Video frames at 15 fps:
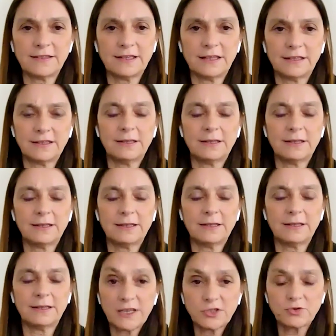the best
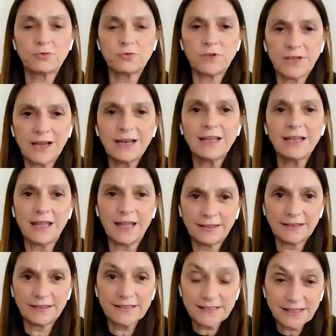way to really
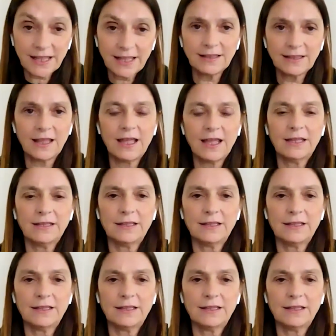understand